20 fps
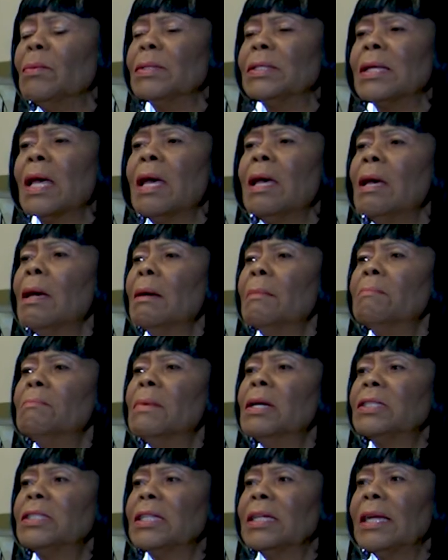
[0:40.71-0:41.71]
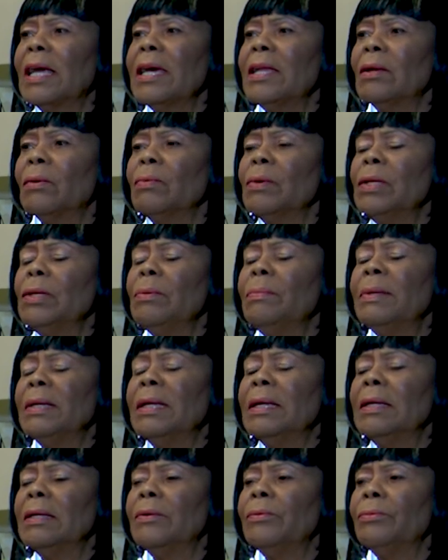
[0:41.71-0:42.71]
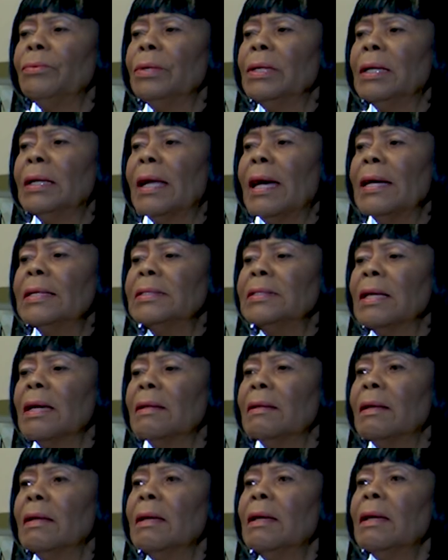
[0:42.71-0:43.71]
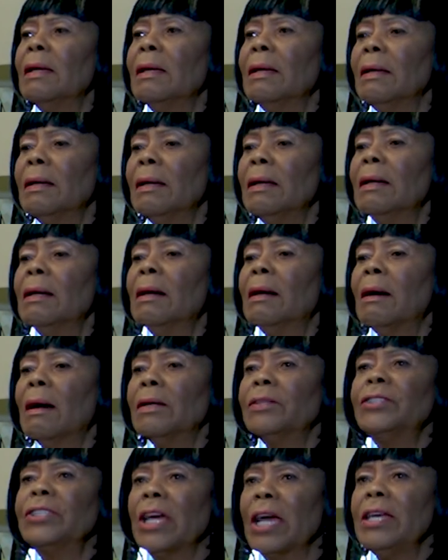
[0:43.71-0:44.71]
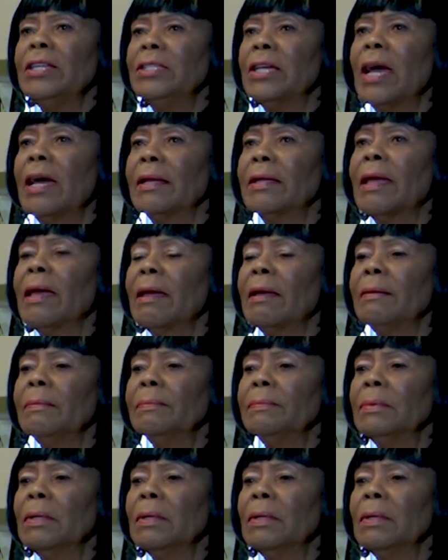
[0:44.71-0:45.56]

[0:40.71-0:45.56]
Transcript: was much later when you began to realize that a change had came.